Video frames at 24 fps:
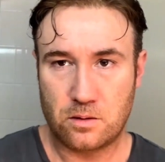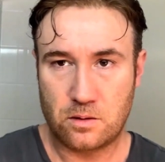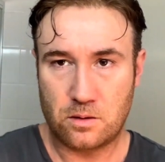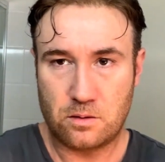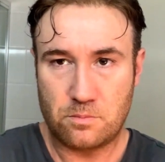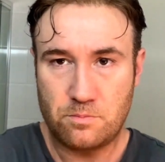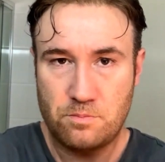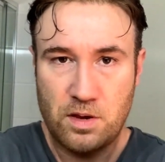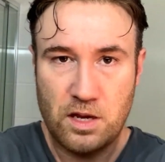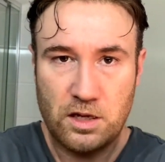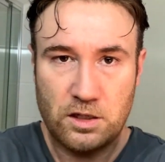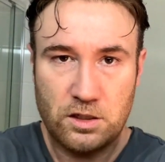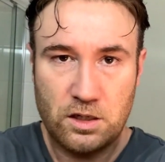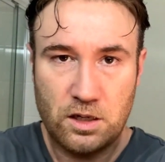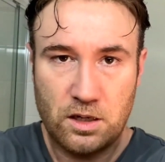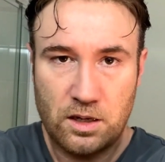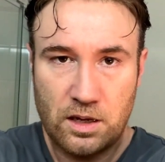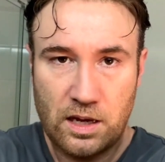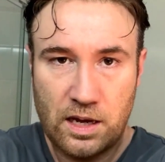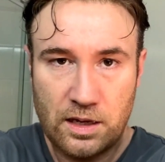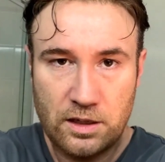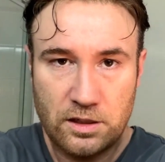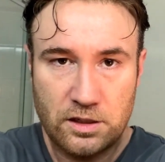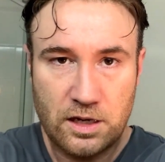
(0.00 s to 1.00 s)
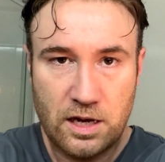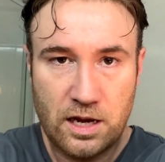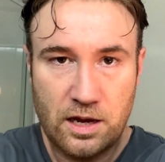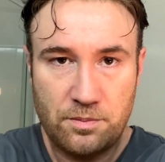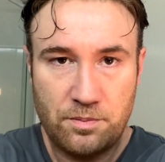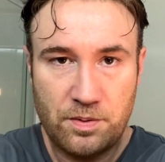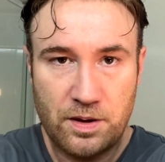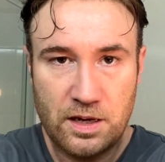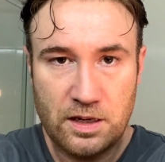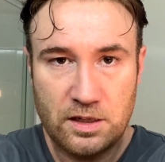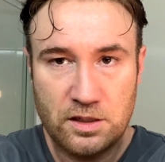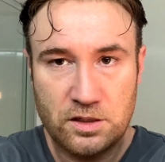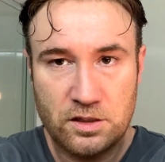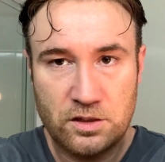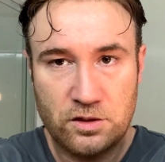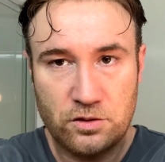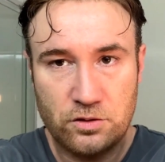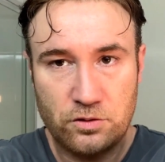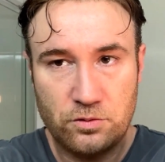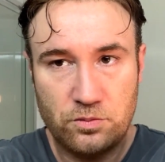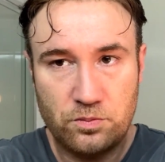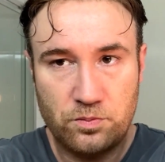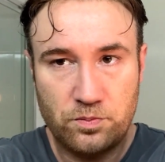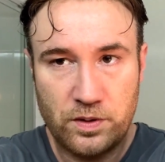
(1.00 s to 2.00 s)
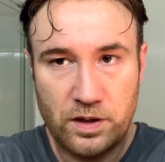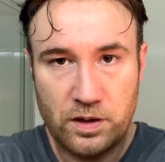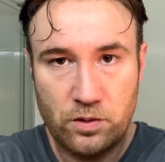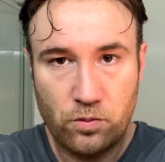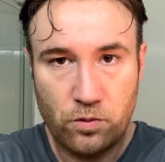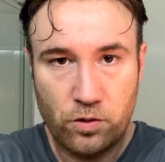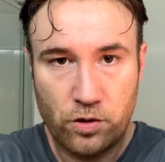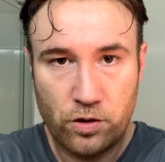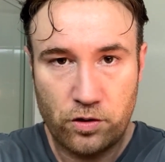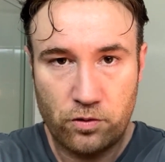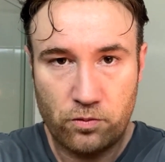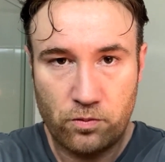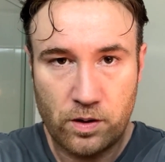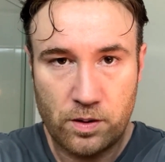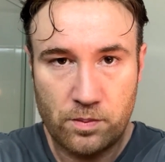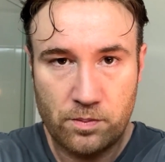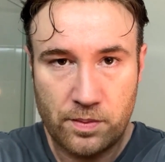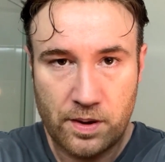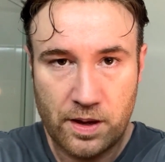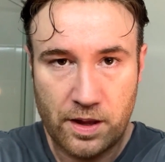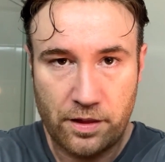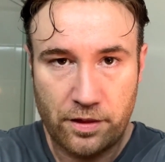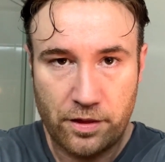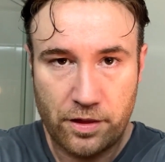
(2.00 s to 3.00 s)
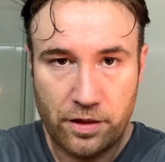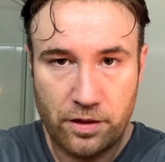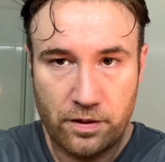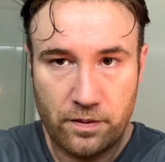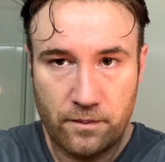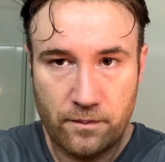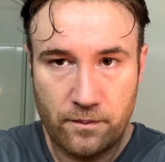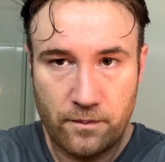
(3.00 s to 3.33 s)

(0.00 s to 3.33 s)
measure each hairpiece to be worth 1 month